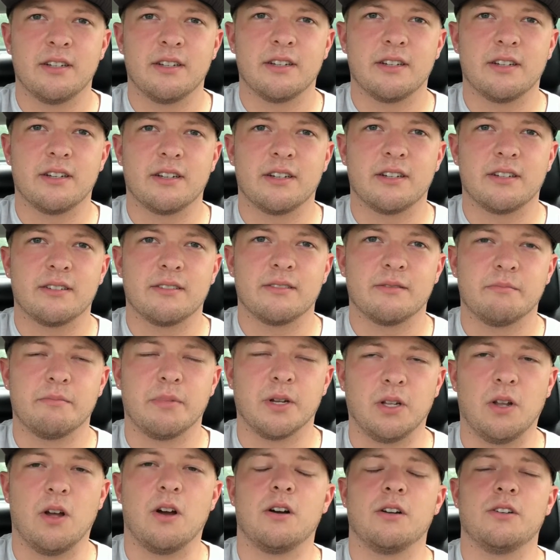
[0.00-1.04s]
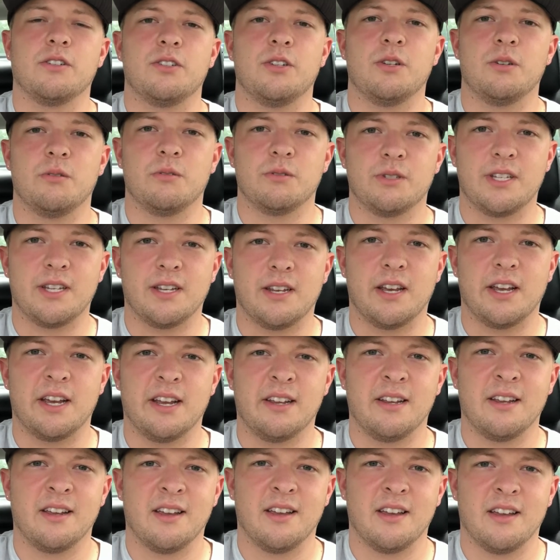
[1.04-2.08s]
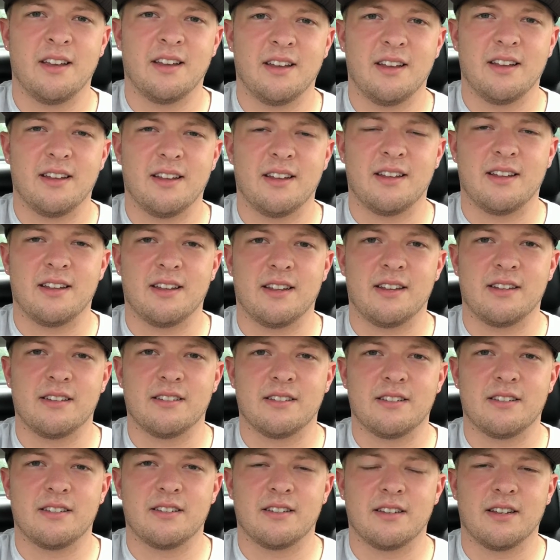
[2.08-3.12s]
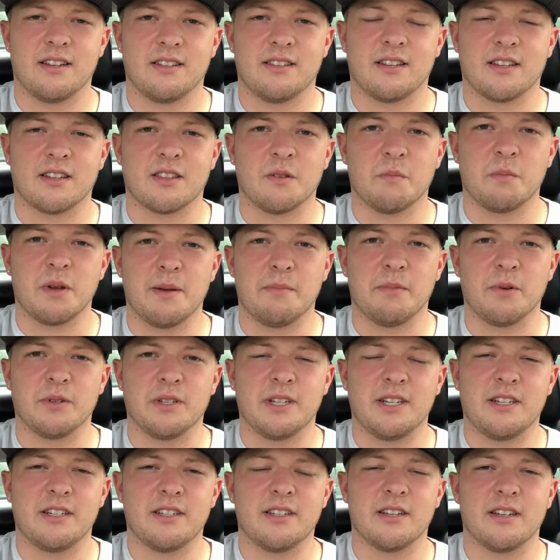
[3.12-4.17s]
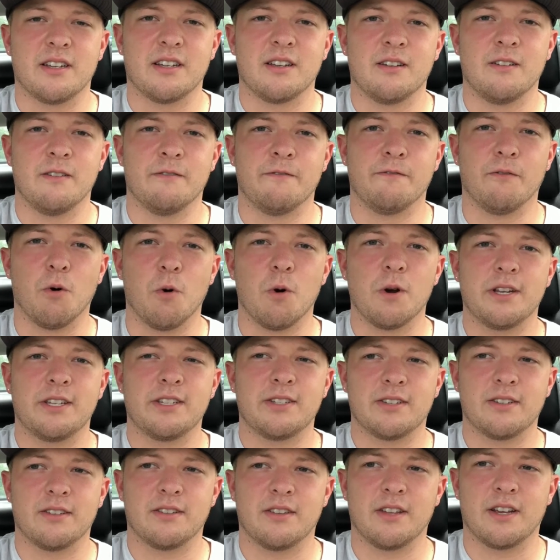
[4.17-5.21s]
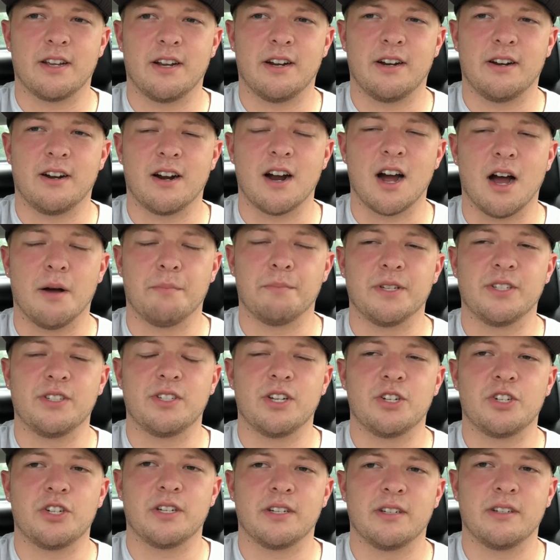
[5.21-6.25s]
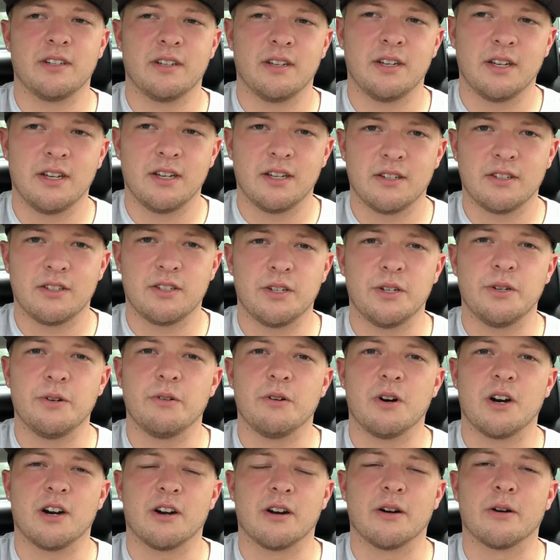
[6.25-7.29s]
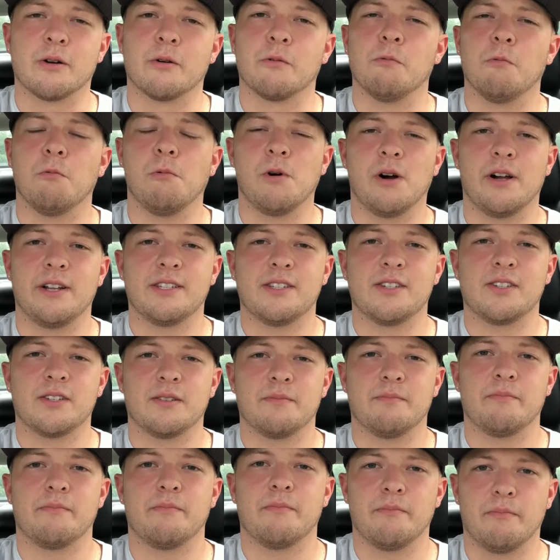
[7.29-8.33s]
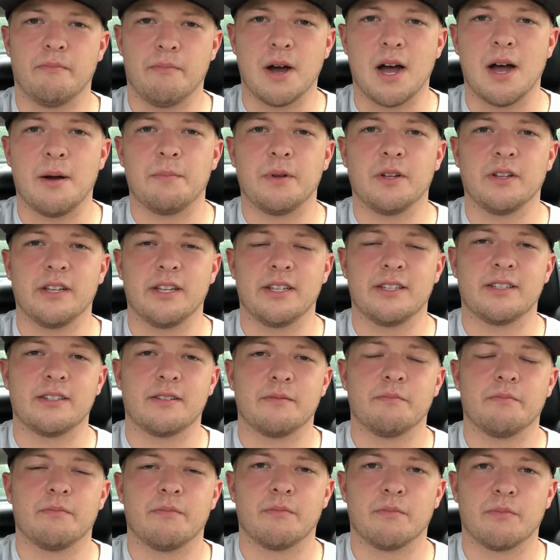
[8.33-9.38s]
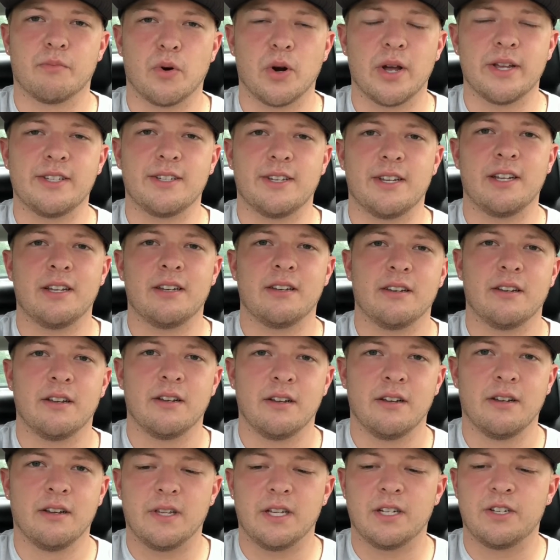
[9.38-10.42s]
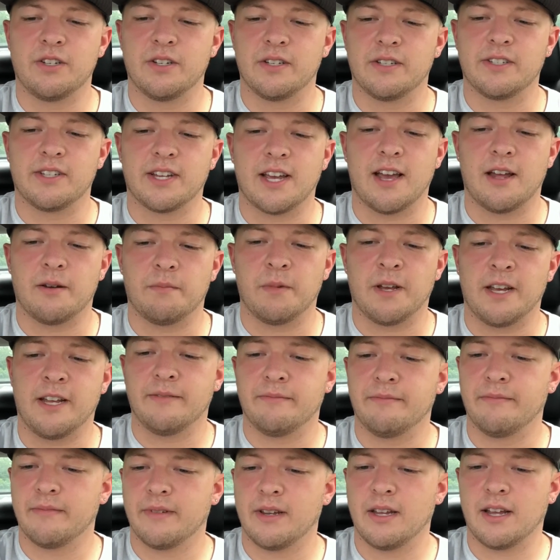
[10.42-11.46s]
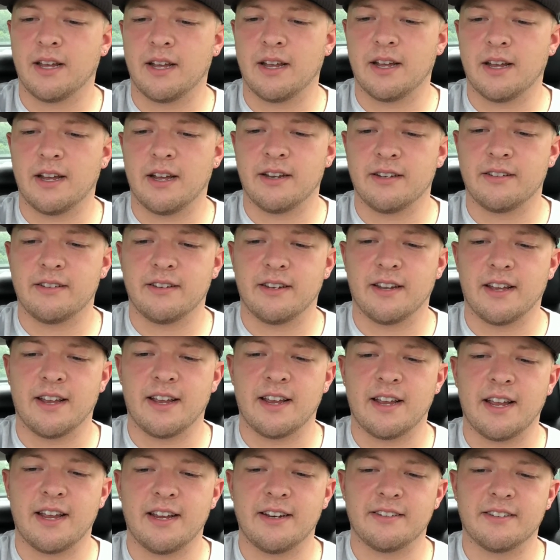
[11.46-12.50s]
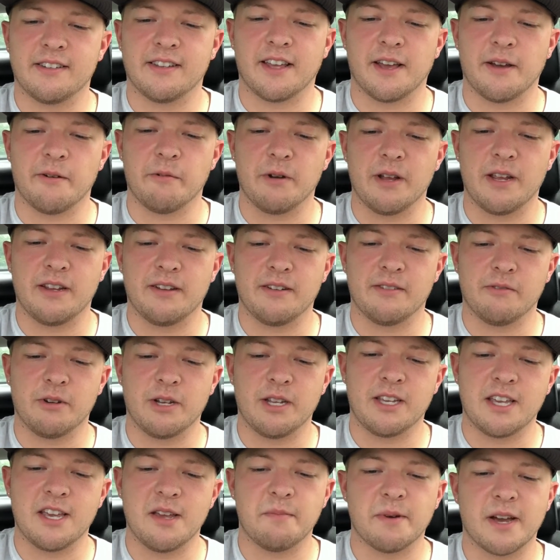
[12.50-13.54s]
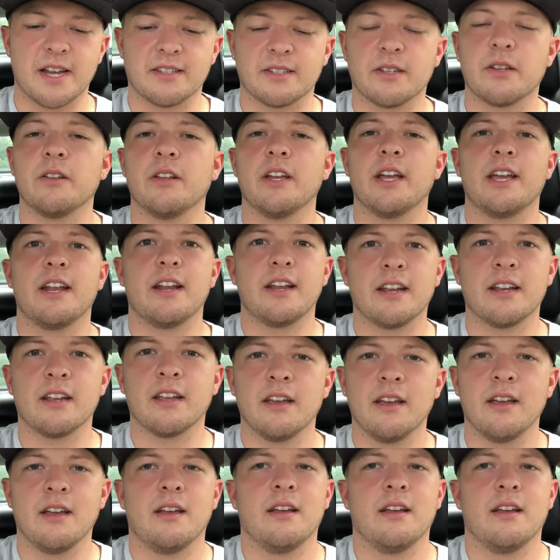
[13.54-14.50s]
belong to today. And I think the people need to voice their opposition to our once populist president. It's just sad, man. I hate that we keep escalating